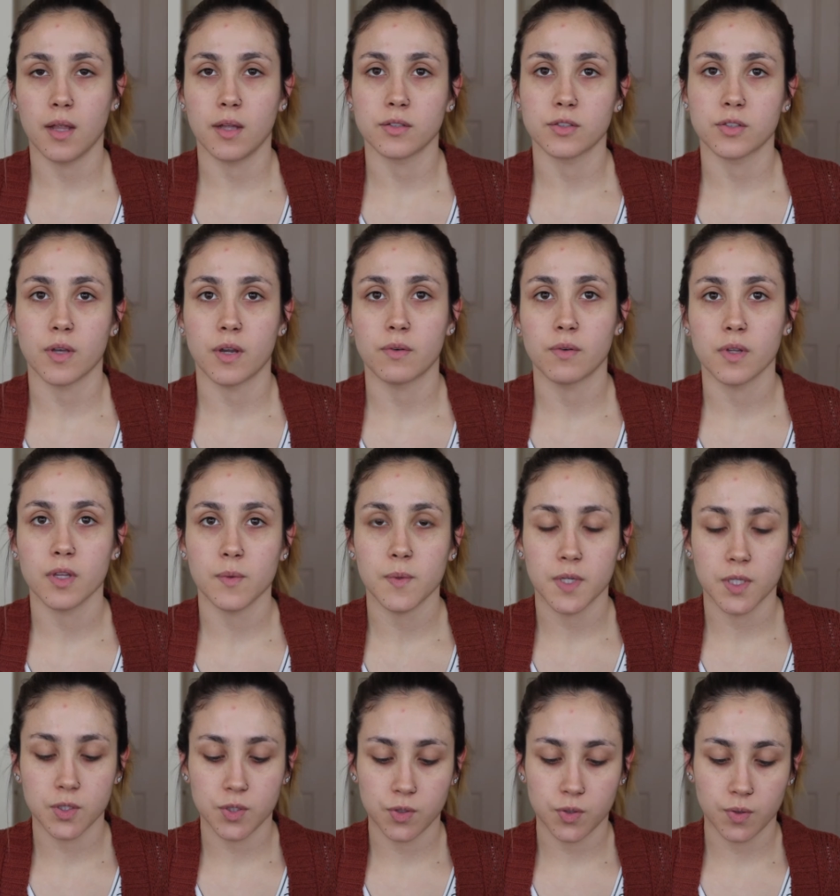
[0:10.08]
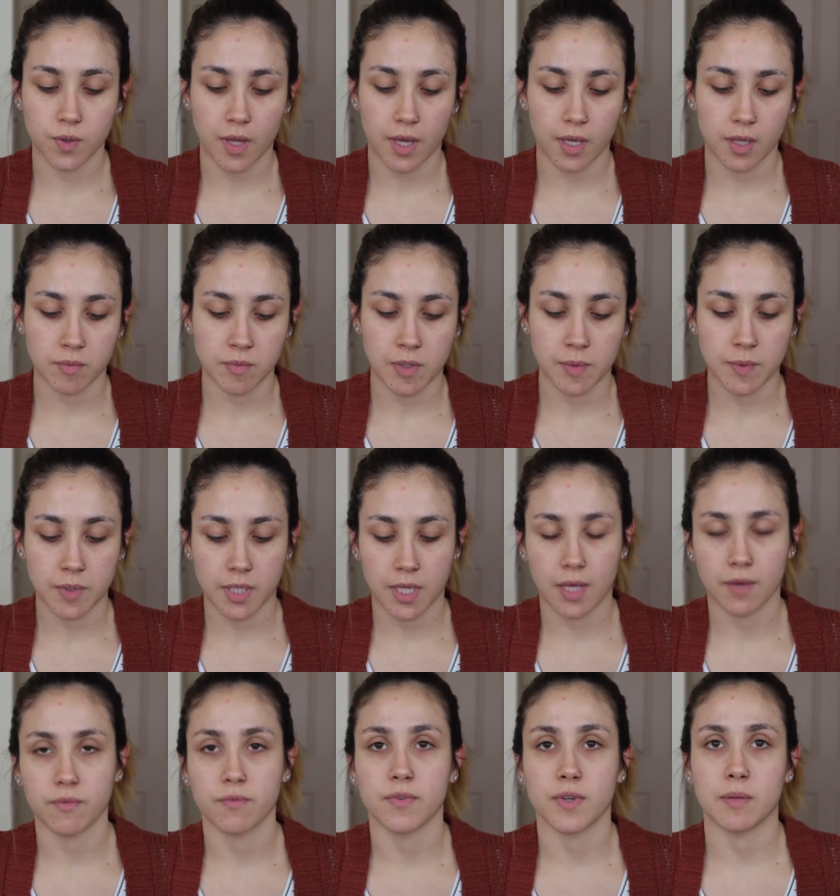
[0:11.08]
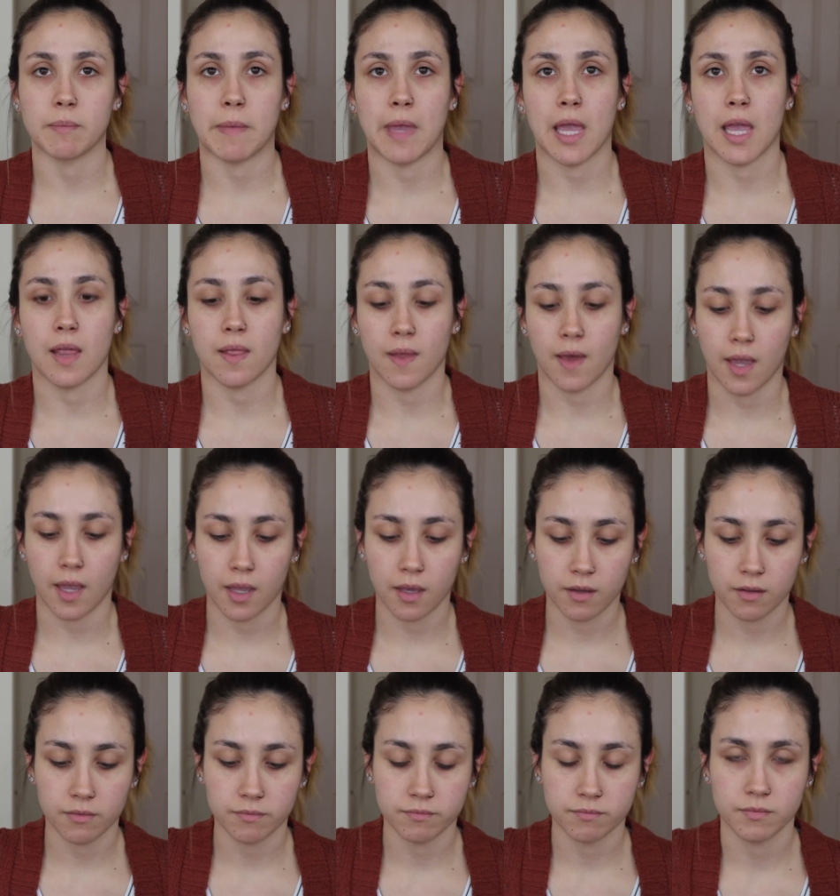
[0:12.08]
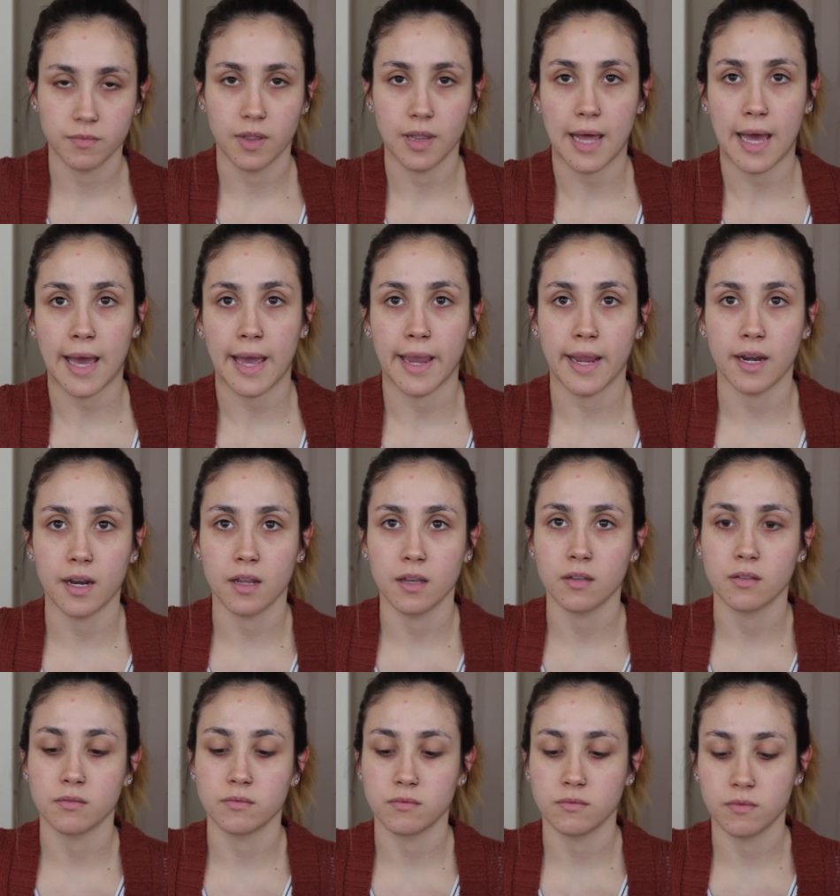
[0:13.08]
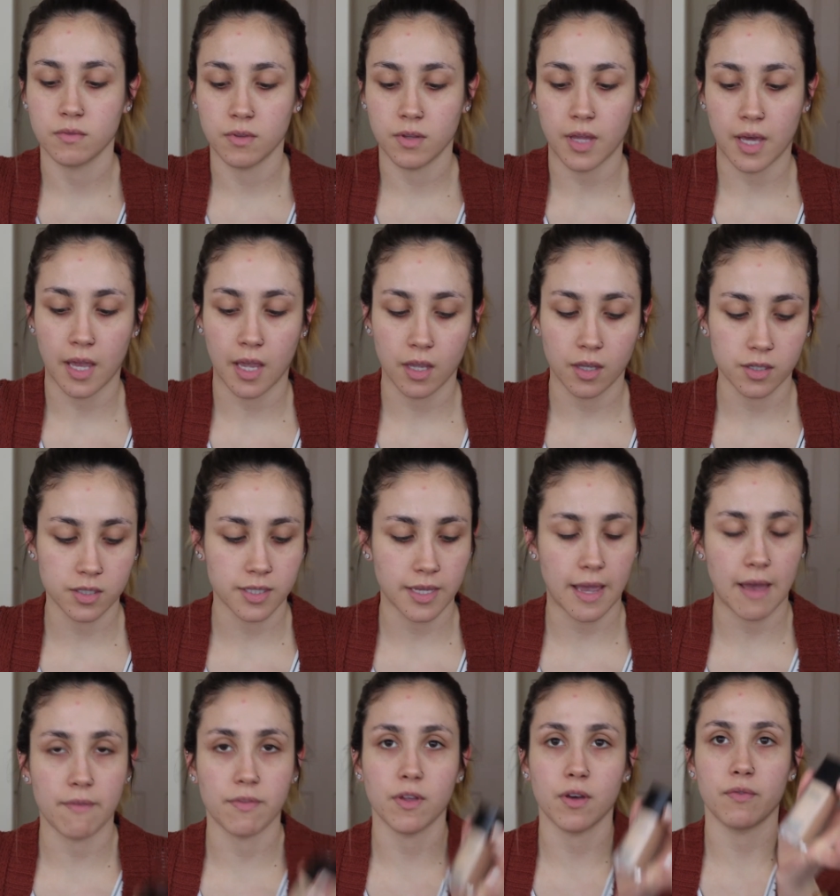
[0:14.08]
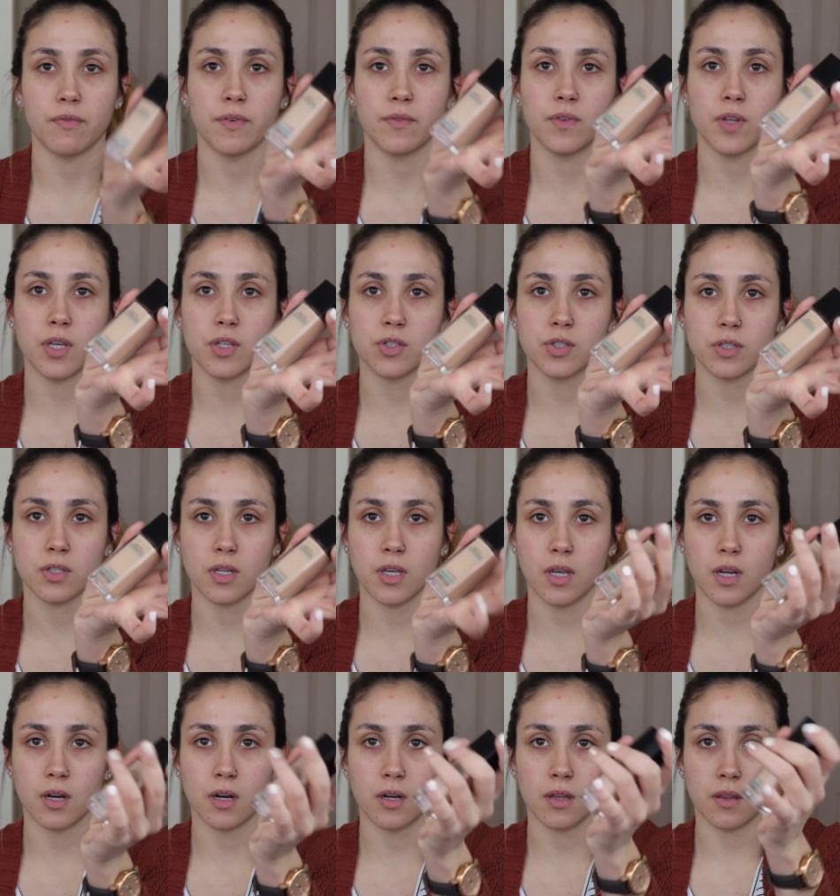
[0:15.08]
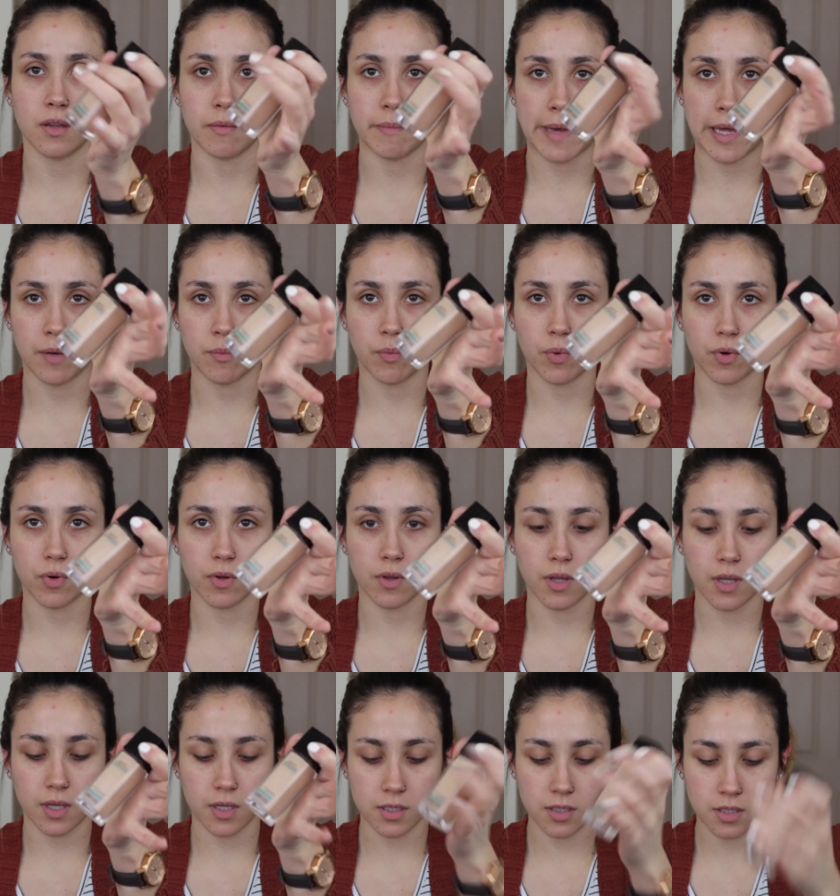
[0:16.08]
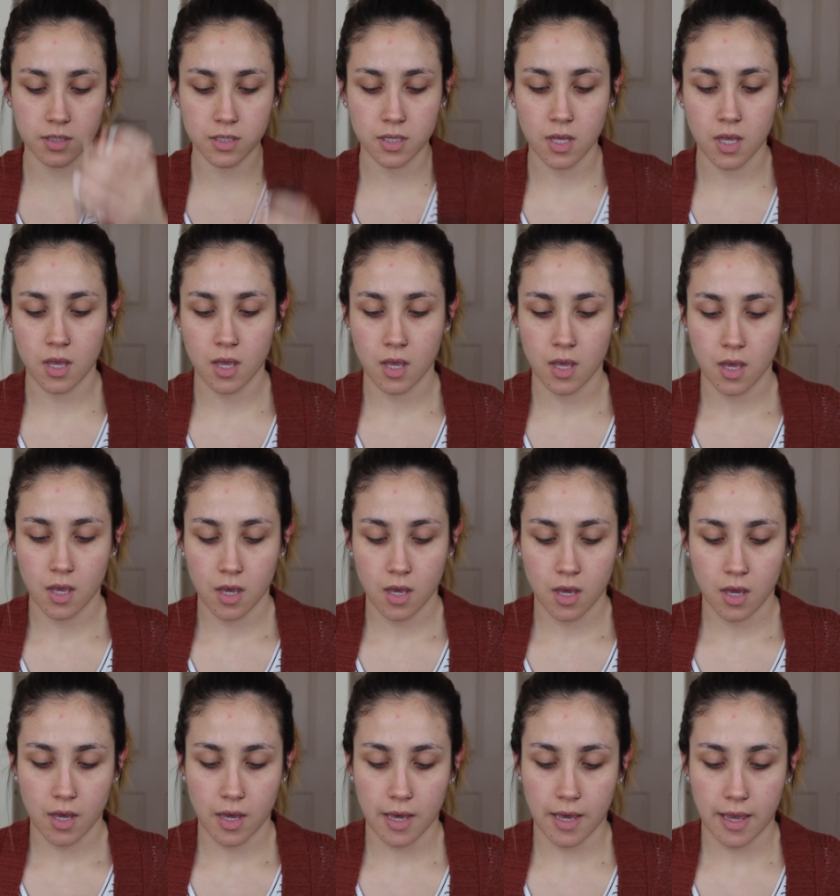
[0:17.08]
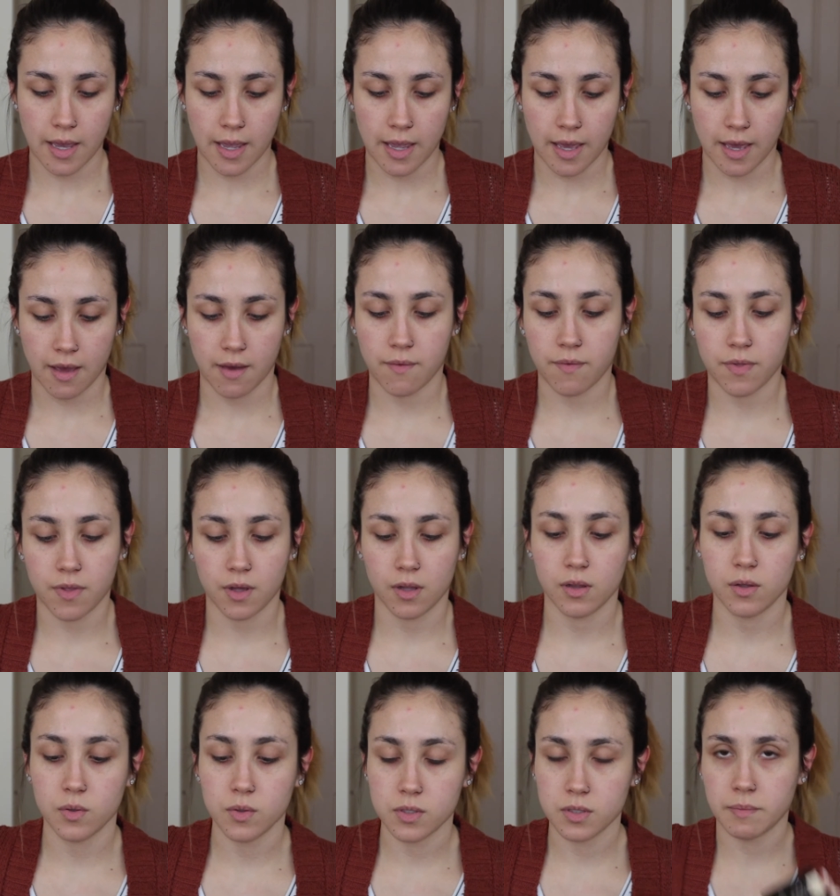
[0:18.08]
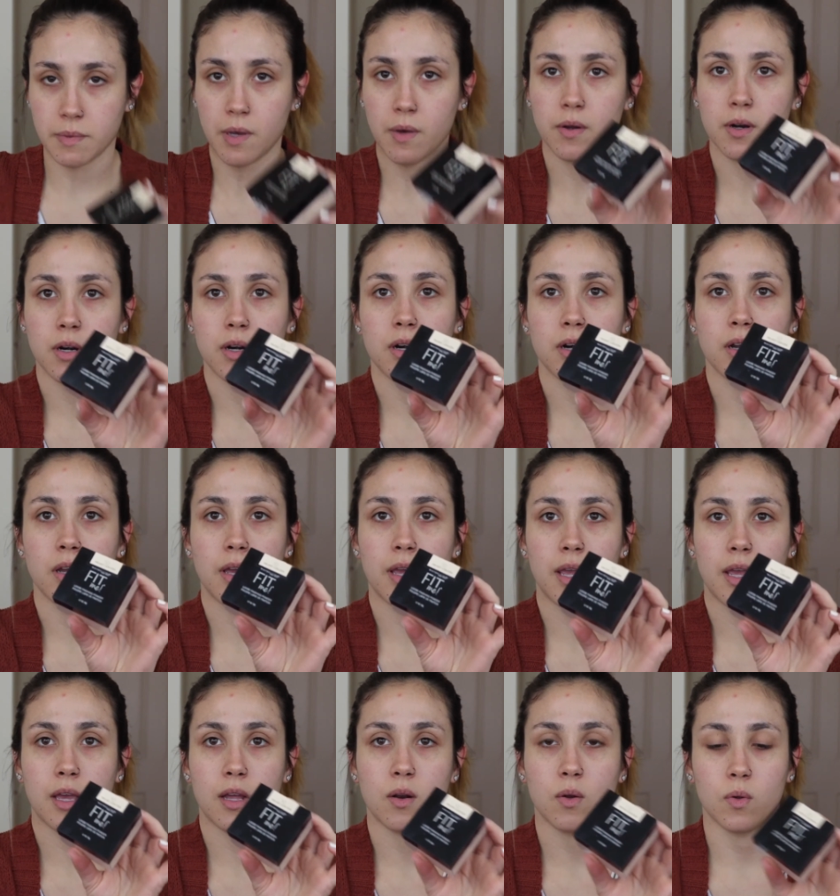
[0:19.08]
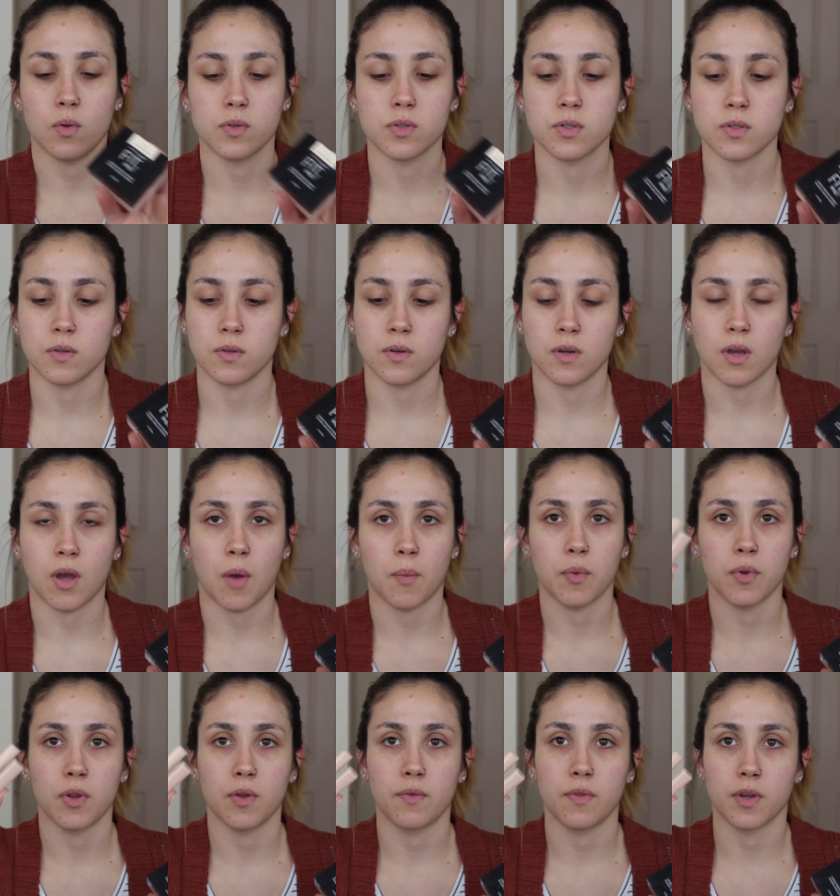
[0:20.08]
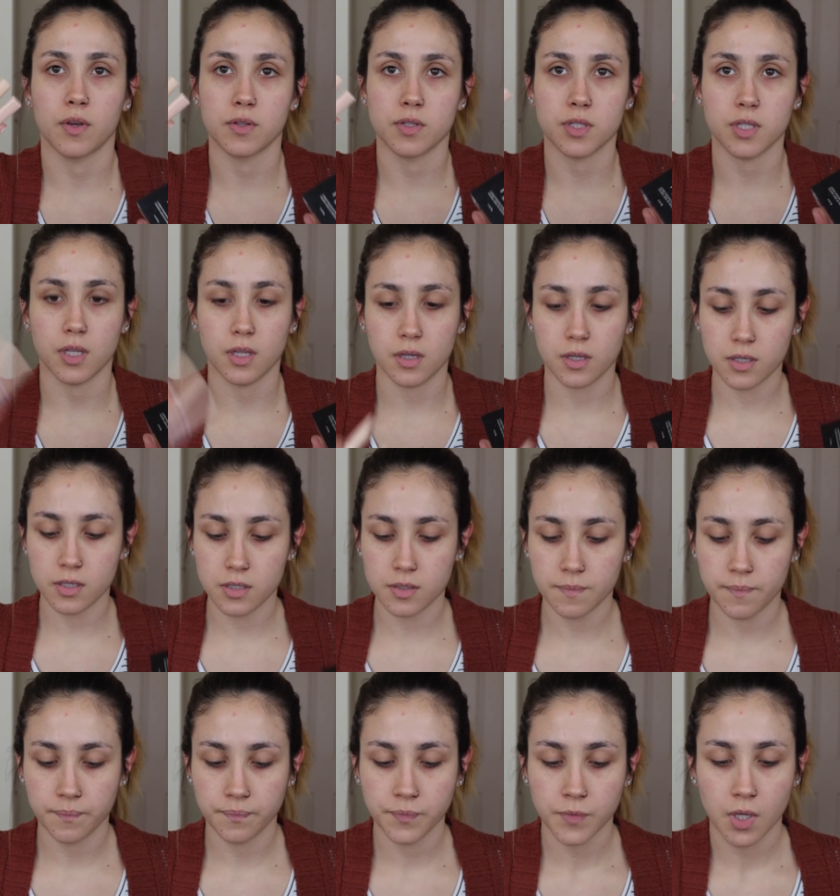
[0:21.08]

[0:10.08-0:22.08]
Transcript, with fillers: So I really wanted to do like a Maybelline Fit Me like line thing because I have the foundation here, the Matte and Poreless, I have the loose powder and also a couple of the concealers.